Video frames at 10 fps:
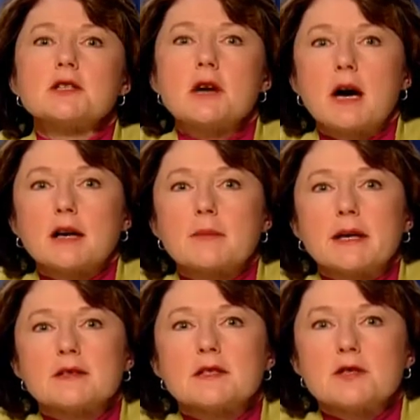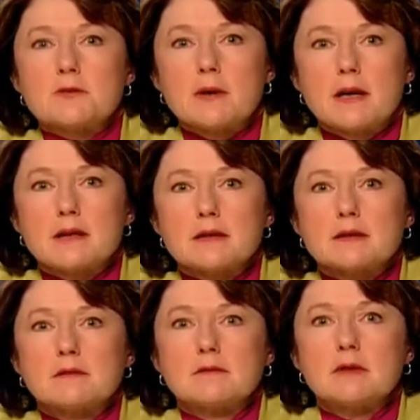talk about distress.
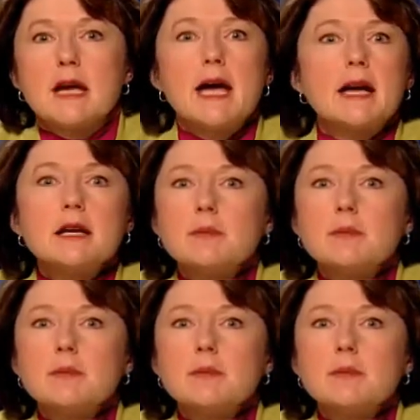Any